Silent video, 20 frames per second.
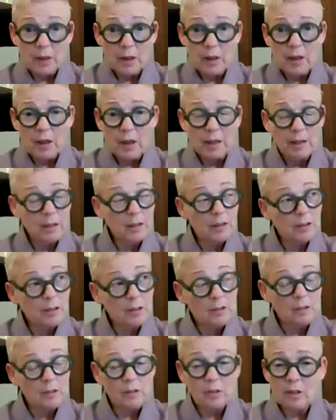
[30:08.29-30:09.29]
and
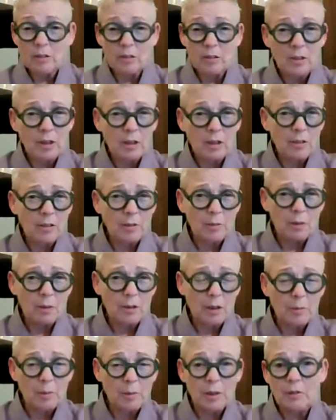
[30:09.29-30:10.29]
indeed just yesterday on
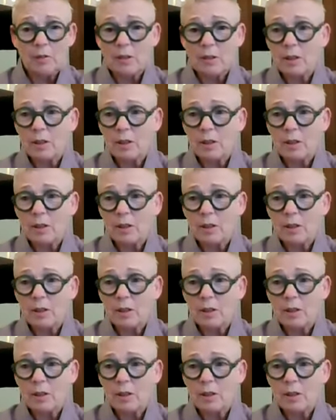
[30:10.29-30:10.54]
Twitter, I believe,